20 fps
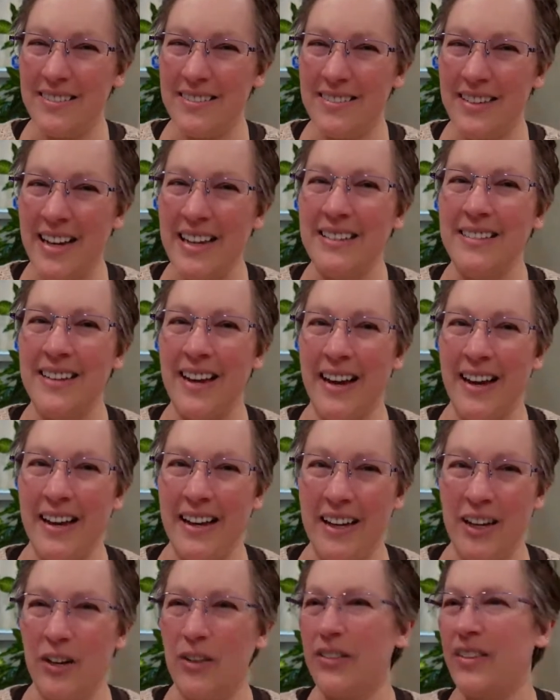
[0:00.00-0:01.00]

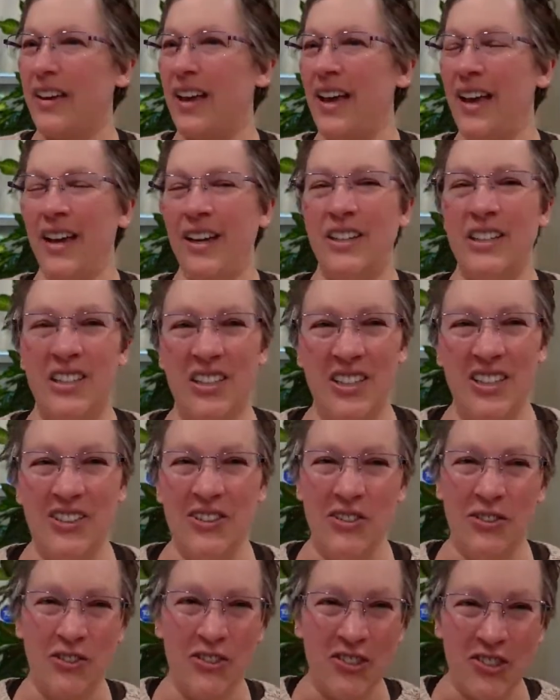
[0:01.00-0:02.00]
anxiety or the
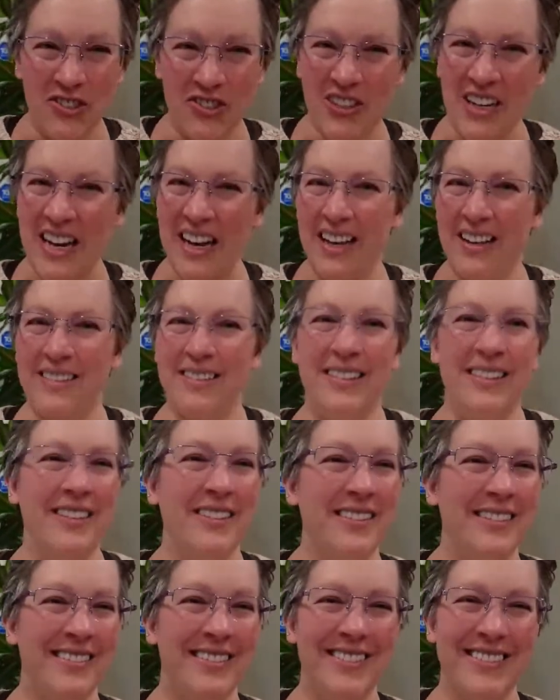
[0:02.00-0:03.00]
anxious or stress, and
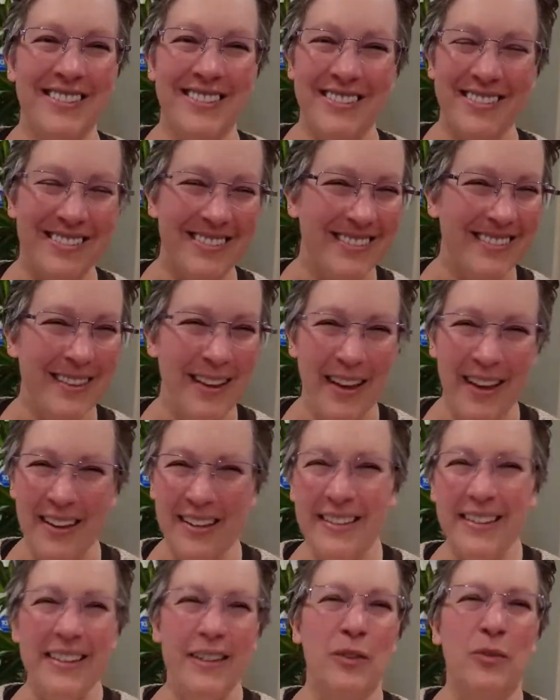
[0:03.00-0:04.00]
you just
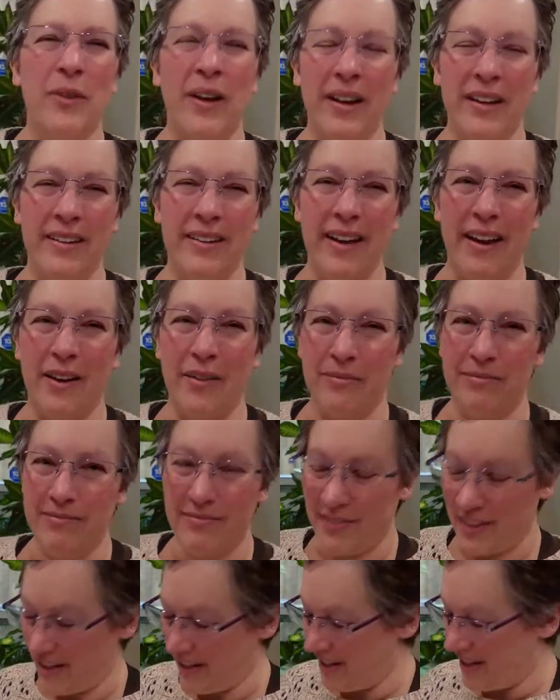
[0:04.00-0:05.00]
need to write it
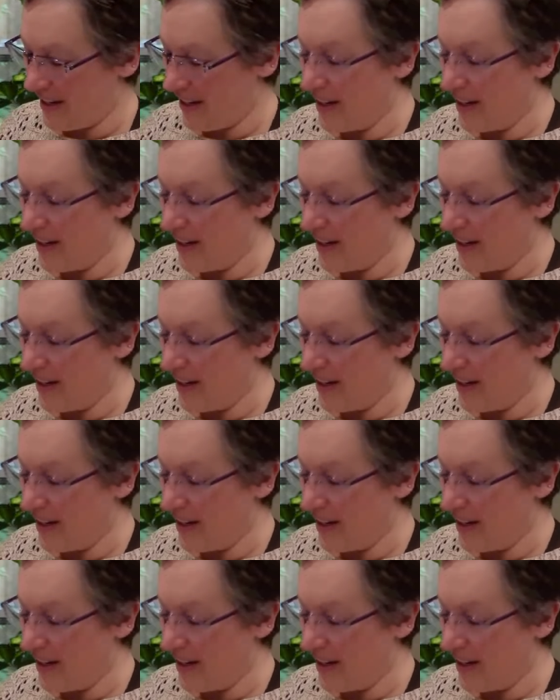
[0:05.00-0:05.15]
down.